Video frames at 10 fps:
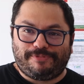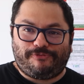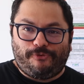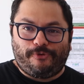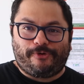
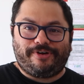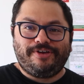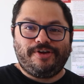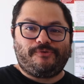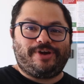before,
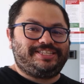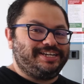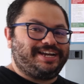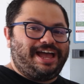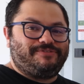where I
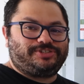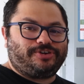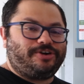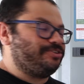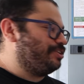didn't have a
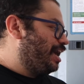charger.